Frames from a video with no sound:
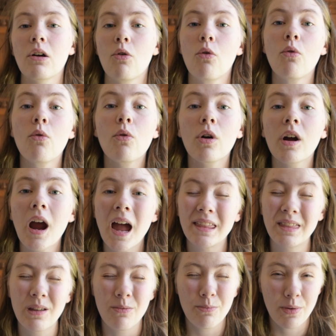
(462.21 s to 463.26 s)
or
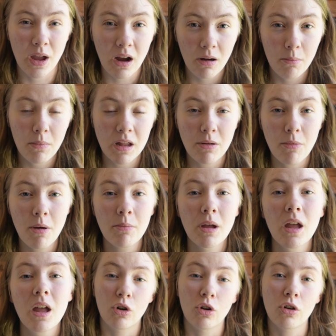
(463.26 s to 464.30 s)
at the bare minimum,
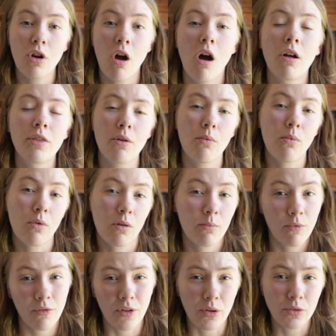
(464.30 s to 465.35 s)
turn on the warm
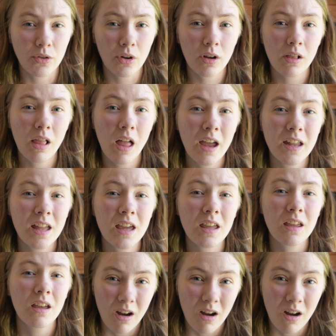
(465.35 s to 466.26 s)
filter lighting